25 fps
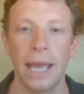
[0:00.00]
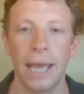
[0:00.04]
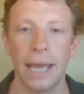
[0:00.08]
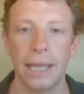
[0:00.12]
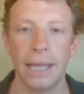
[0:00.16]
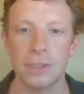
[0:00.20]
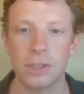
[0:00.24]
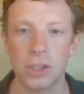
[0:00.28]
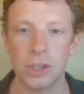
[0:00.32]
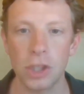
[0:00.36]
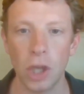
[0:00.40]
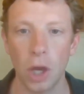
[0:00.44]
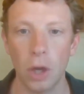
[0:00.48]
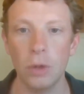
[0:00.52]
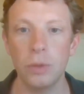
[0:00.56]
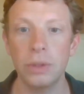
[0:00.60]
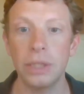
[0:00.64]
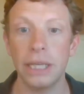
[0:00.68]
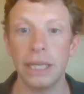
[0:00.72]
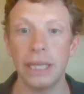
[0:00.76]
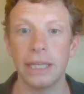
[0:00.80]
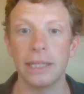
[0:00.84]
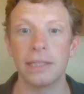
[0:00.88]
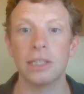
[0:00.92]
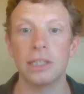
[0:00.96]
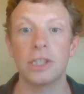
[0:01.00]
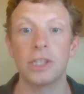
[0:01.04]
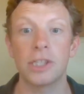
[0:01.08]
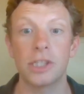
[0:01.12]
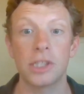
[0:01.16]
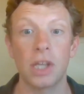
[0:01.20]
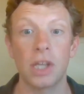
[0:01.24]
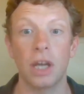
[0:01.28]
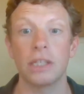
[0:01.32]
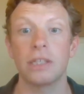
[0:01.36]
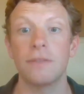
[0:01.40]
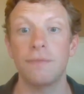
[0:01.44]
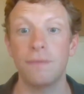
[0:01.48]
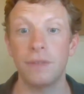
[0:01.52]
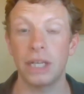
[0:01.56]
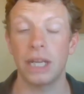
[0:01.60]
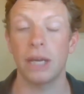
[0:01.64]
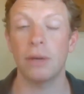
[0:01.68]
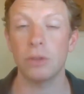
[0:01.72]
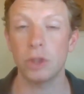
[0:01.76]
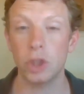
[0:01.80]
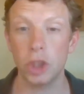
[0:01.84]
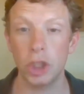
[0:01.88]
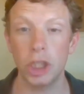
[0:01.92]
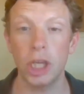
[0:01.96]
And so the English start to fit
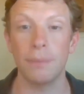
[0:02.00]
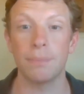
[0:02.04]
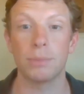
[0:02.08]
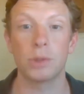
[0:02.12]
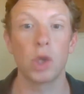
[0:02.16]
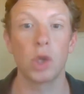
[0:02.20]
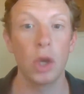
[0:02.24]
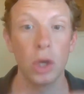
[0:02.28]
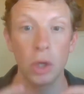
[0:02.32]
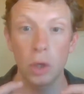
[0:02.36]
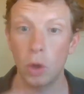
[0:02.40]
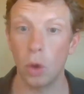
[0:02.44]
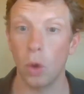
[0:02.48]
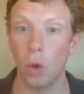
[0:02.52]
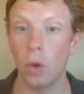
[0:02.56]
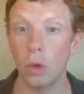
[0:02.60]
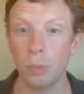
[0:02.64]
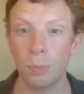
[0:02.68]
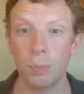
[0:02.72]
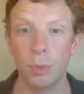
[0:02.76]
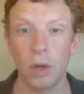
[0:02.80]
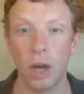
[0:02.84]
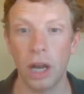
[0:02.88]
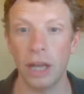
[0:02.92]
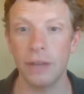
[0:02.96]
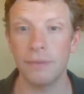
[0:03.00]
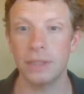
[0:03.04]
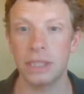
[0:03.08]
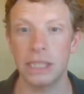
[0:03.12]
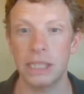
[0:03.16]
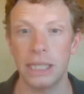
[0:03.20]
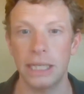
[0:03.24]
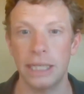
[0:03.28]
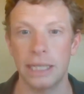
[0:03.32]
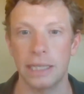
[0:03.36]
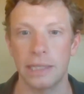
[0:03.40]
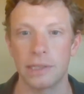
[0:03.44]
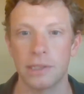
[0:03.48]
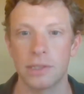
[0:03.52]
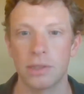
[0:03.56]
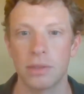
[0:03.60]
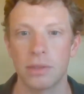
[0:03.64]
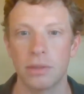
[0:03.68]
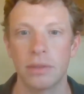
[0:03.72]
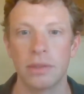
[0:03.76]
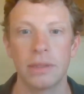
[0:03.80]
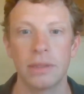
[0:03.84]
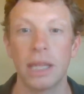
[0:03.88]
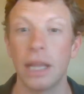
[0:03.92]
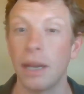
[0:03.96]
out ships called privateers
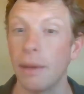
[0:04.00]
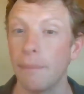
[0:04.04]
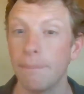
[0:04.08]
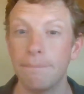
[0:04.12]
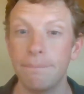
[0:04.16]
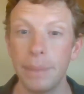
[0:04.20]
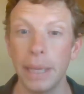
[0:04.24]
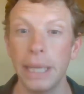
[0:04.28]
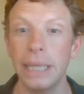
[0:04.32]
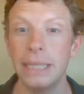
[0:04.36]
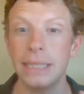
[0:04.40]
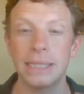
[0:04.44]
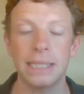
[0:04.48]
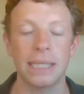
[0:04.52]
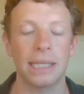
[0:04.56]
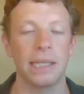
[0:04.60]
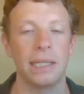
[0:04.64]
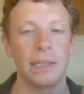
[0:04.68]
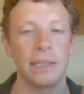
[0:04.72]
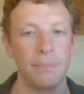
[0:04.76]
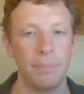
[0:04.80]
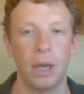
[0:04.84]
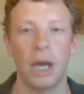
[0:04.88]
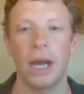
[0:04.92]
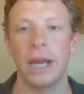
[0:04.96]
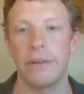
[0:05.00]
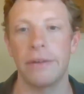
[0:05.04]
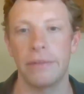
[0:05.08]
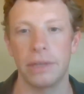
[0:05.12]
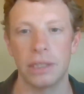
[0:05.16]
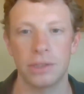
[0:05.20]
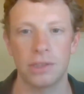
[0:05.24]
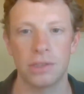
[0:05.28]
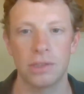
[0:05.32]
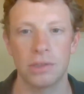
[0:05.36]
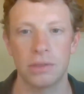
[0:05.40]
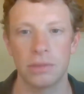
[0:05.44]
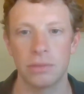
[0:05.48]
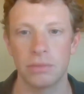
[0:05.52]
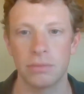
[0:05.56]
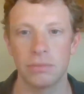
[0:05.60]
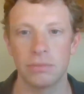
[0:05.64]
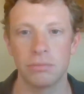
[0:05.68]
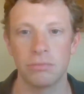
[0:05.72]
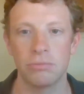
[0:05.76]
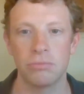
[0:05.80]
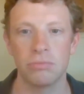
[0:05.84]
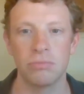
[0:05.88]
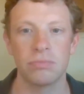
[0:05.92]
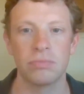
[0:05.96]
that are basically pirates.
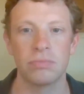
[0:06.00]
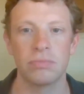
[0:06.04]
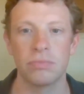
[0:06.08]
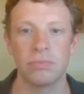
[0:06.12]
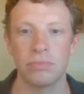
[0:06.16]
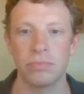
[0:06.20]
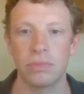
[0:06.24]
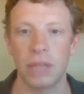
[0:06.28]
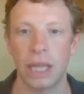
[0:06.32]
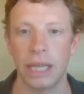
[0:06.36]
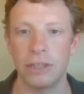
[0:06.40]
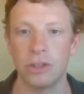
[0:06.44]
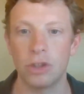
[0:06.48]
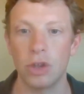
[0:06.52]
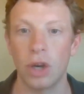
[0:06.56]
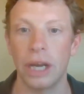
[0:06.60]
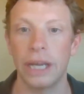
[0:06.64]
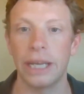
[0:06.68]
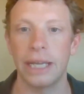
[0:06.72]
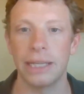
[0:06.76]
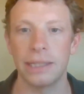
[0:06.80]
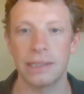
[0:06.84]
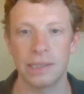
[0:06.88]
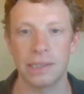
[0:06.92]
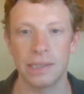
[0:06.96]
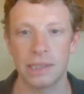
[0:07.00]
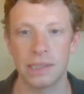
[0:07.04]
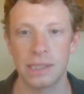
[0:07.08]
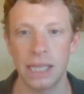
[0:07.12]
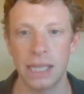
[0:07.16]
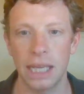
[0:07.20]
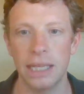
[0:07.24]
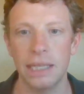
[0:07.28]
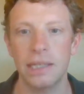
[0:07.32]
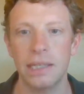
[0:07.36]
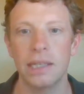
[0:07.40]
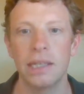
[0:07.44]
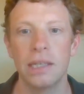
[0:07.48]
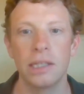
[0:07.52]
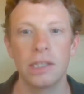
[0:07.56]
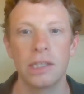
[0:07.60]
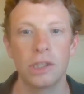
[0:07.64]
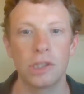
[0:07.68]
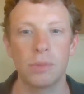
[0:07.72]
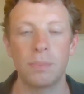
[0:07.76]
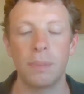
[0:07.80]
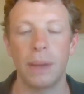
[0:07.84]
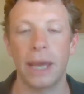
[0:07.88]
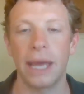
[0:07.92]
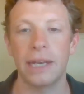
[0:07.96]
They try and sink
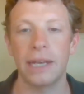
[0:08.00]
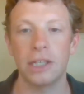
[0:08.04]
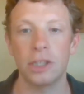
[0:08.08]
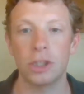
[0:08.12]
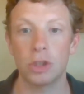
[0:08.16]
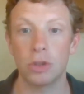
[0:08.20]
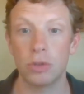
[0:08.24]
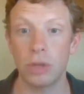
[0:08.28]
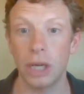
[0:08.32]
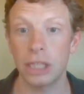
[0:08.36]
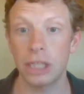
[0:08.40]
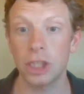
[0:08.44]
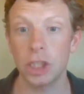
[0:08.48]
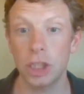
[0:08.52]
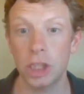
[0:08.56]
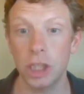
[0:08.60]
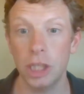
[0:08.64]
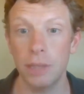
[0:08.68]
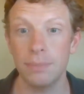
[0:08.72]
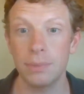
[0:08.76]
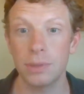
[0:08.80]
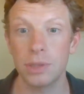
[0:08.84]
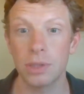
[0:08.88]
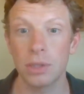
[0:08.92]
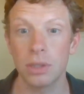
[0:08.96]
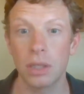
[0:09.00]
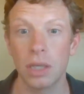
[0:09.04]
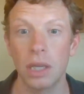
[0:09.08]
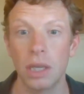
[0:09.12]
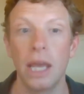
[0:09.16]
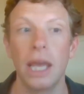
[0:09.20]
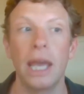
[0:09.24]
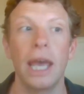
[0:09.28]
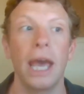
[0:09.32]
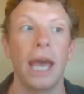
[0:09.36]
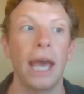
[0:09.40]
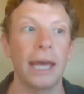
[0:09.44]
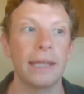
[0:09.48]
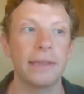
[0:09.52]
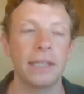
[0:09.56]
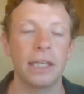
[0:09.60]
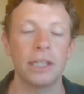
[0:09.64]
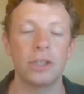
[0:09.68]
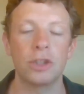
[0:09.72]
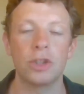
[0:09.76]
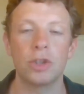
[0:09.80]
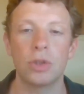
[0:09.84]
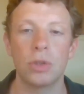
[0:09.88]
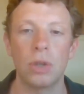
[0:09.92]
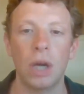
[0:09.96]
Spanish treasure ships, and
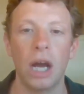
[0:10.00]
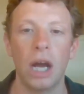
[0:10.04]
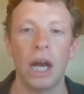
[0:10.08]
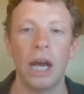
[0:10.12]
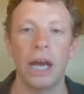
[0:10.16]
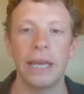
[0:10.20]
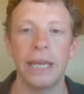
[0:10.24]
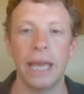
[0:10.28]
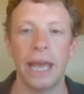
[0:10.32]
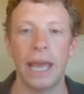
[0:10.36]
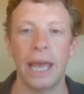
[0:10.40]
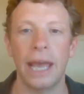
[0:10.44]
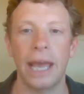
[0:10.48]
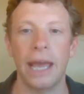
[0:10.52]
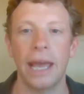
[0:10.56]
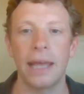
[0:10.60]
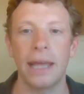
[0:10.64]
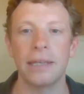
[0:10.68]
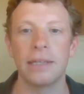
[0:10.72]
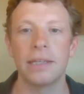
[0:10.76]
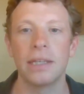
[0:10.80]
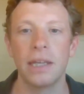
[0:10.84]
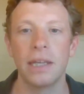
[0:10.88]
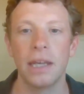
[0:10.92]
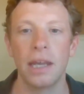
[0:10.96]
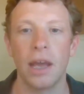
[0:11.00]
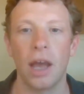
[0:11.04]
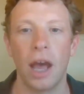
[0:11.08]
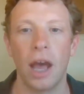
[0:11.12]
they try and